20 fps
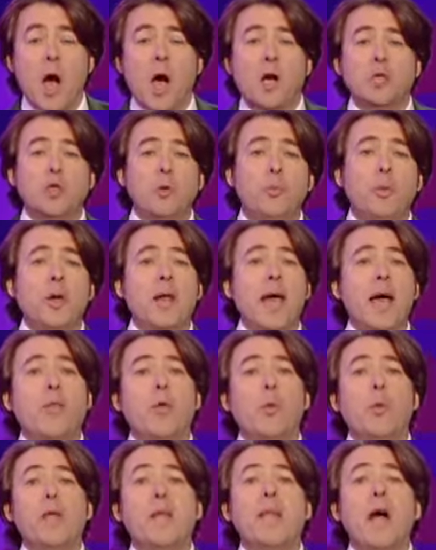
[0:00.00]
I should point out
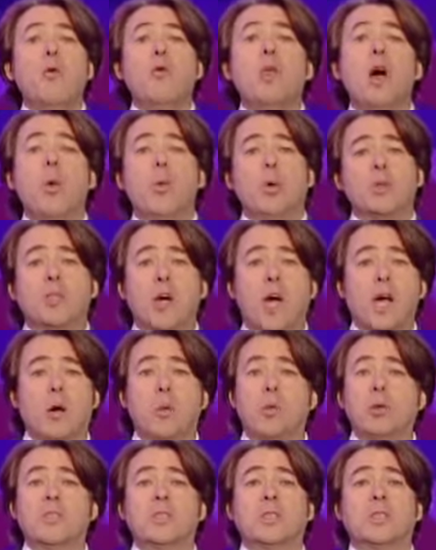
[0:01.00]
that we don't know what
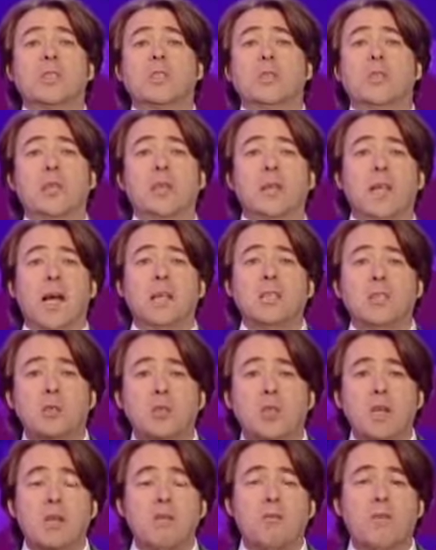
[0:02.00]
Tiger Woods has necessarily done, so
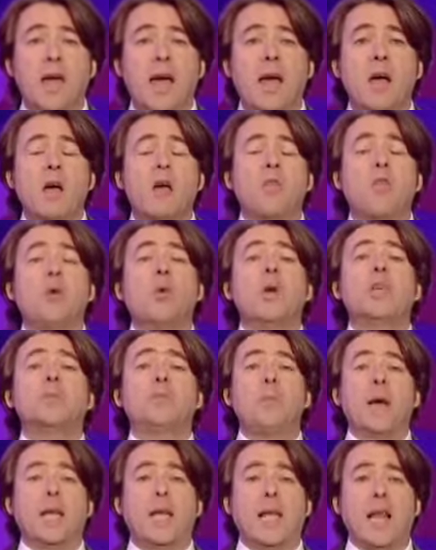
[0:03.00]
it's only fair that we
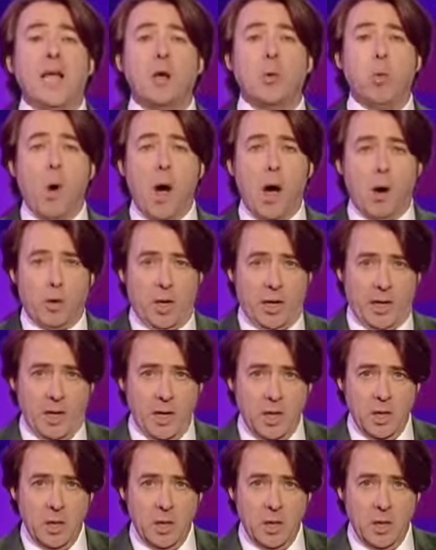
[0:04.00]
speculate wildly.